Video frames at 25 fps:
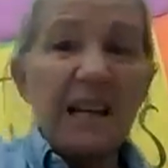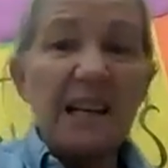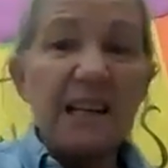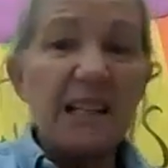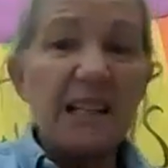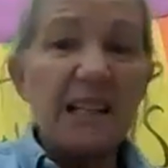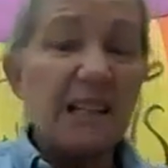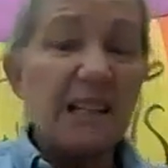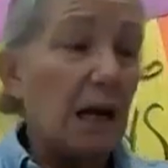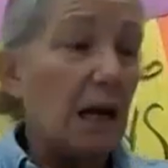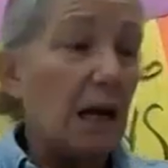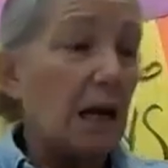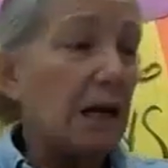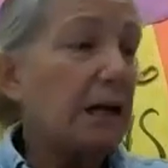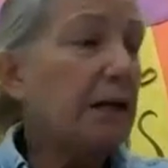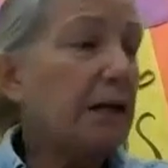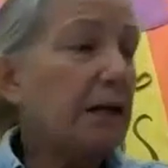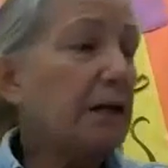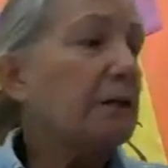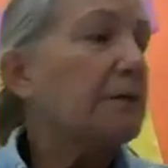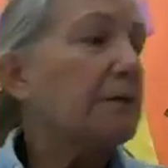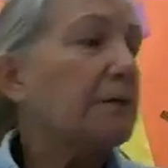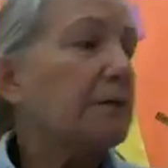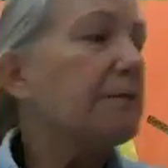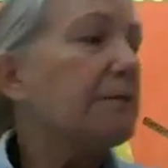it aside
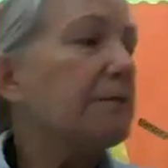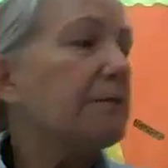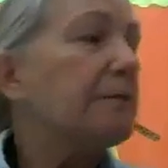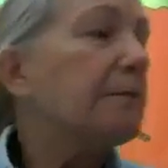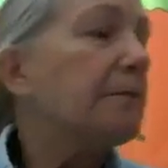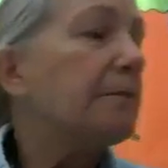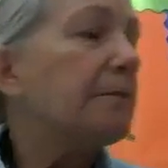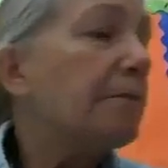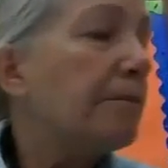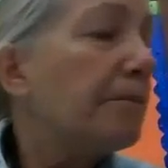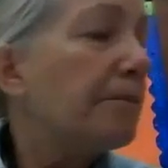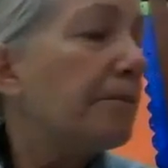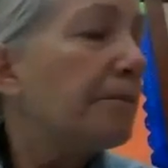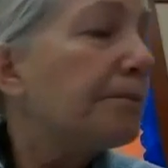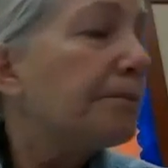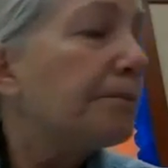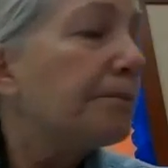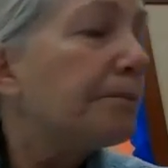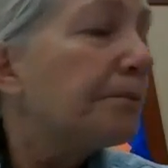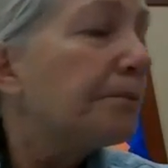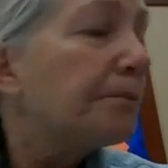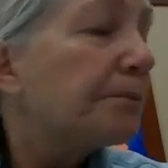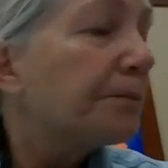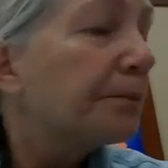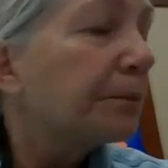
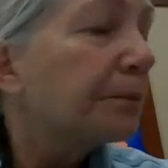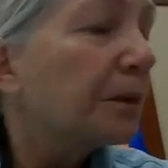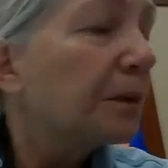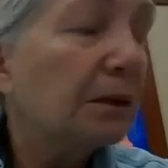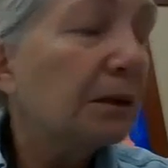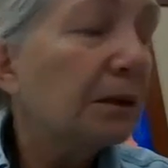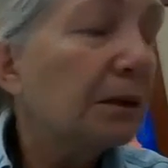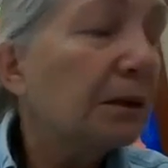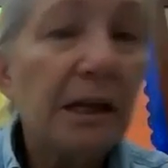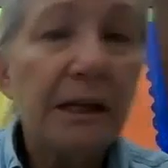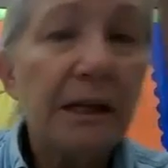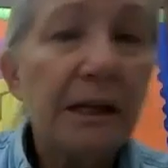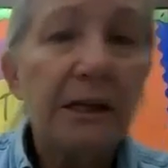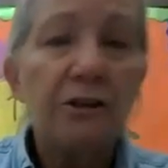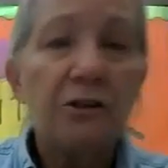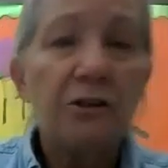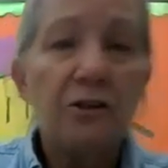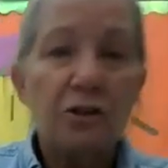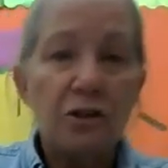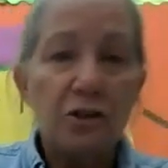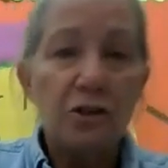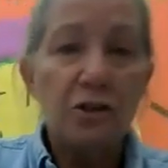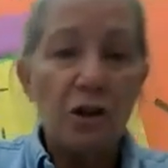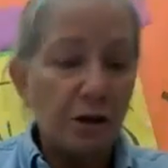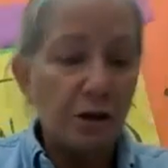and let it
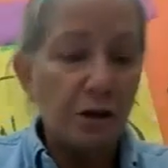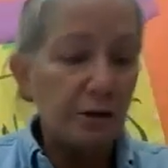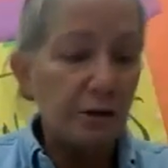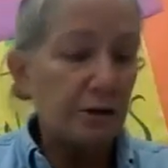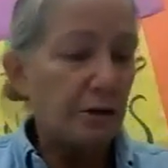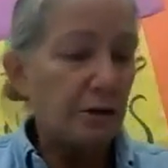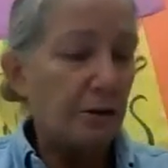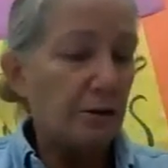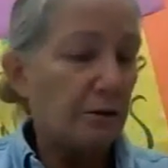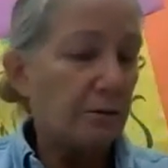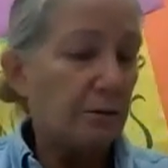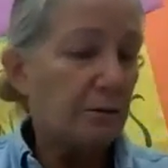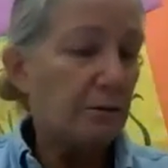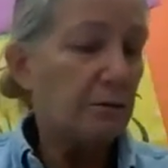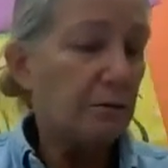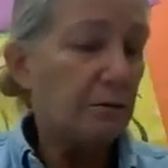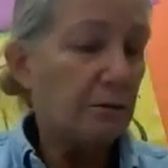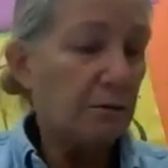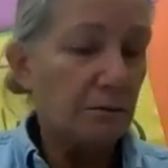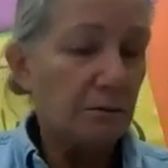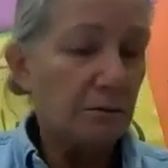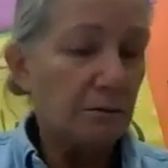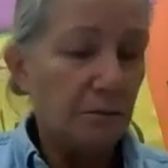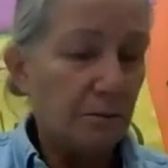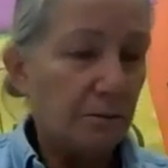start
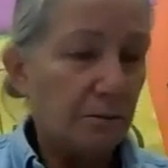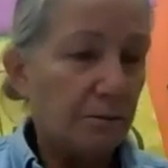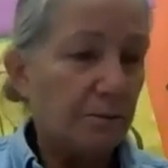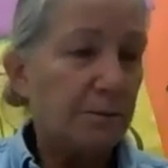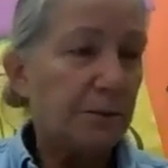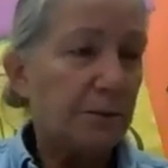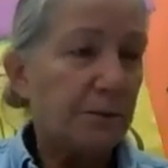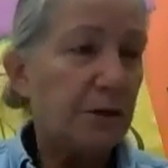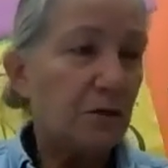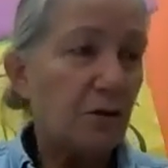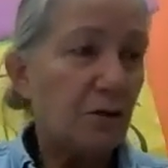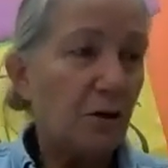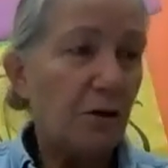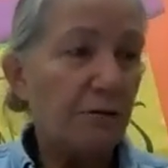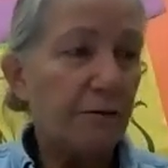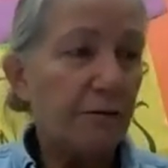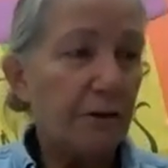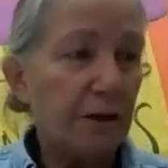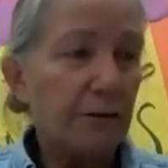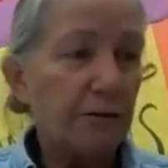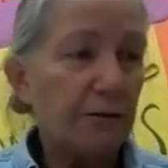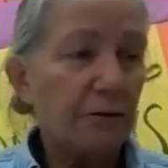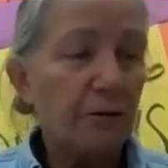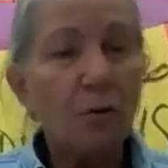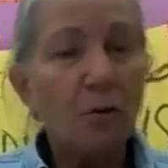
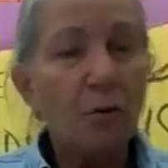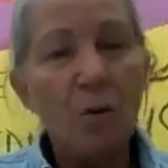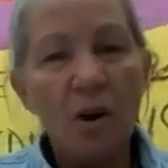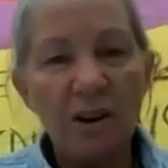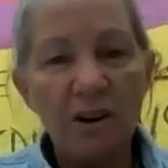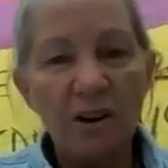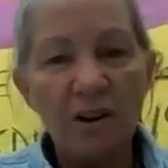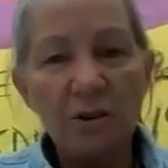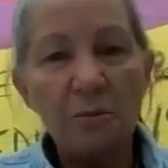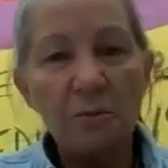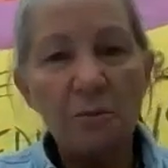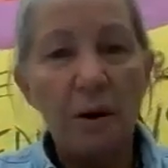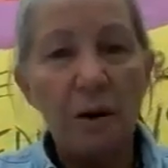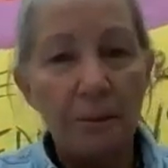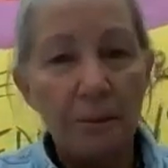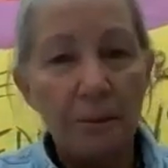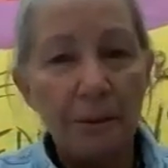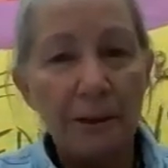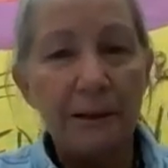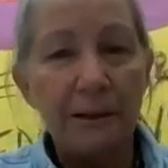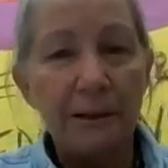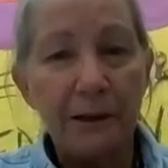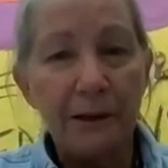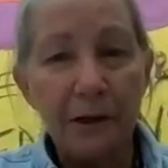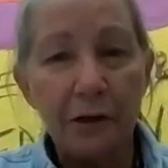dissolving. The water's
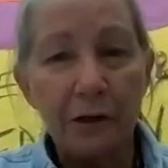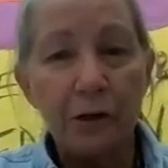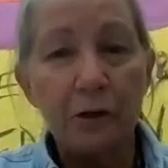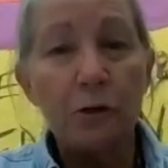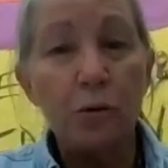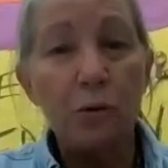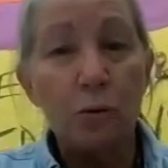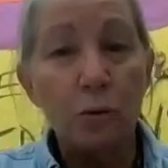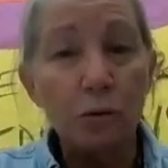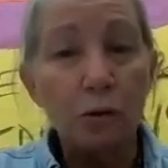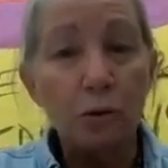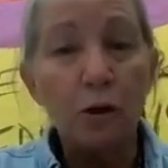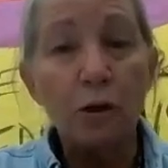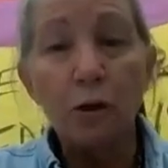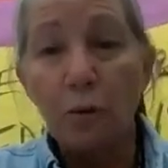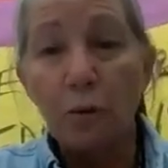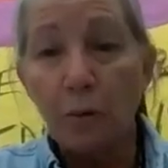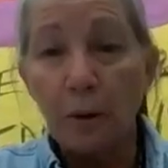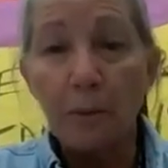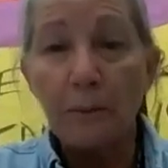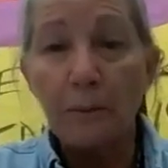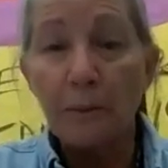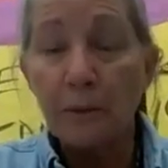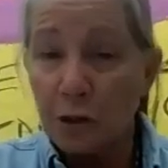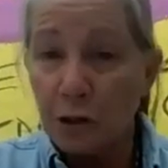probably in here cooled a little
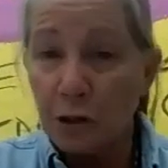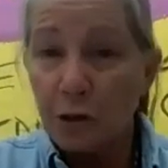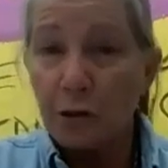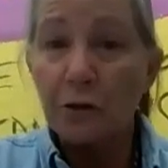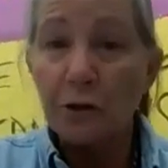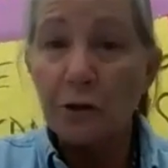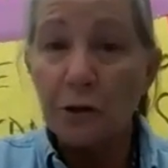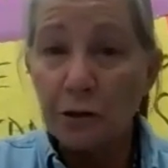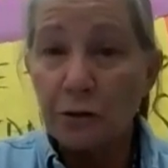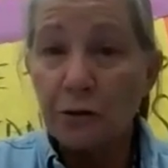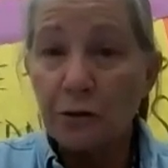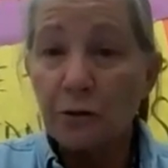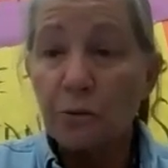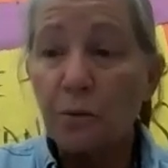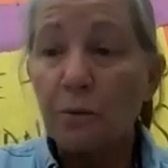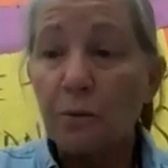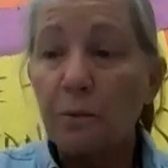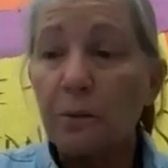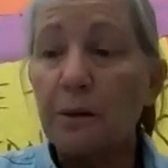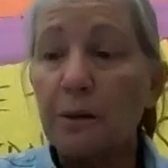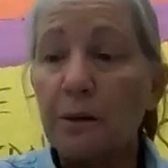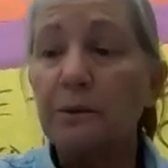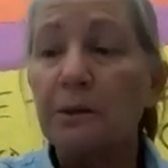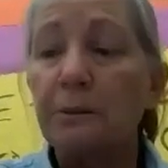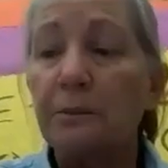bit, but yours will
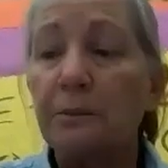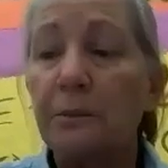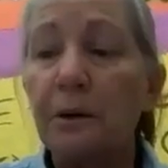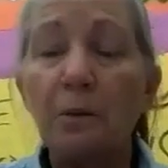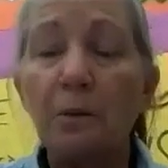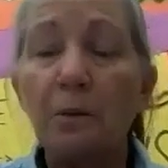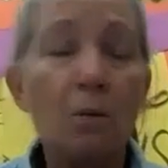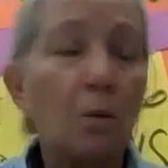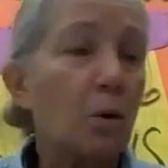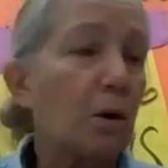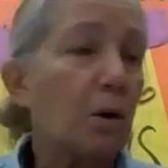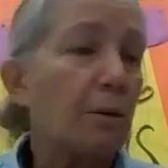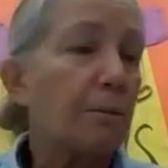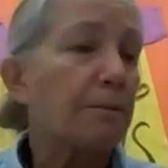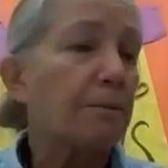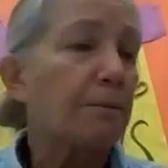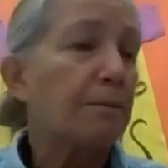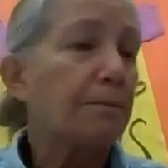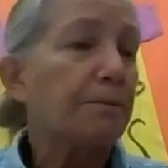be able to be warm.